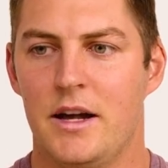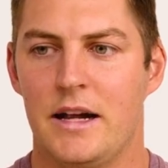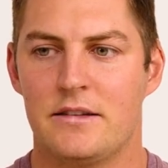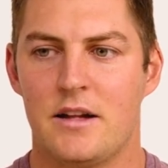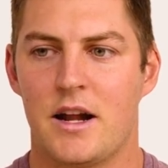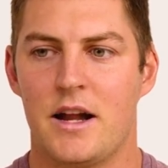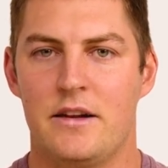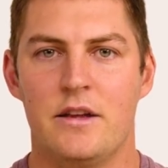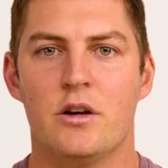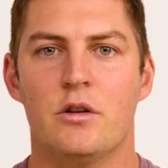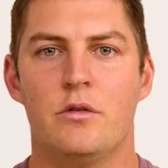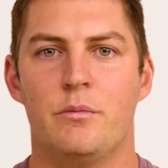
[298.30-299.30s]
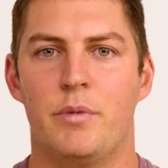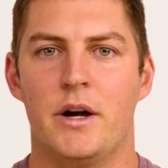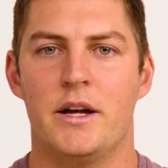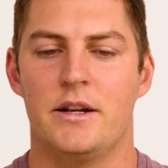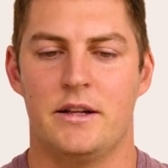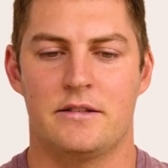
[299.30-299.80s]
it's not ideal,
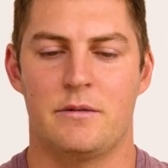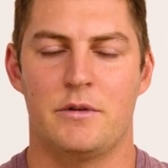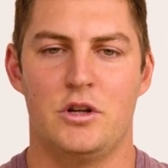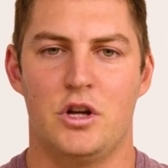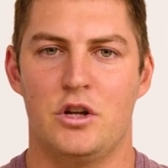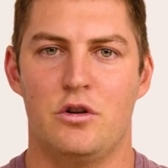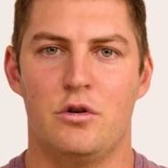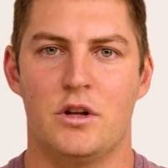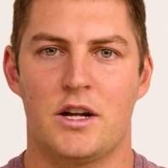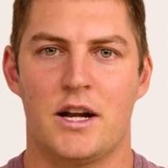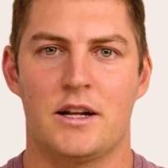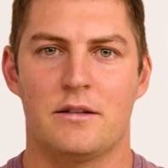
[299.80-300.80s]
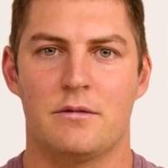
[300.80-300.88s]
but it's something you can do to kind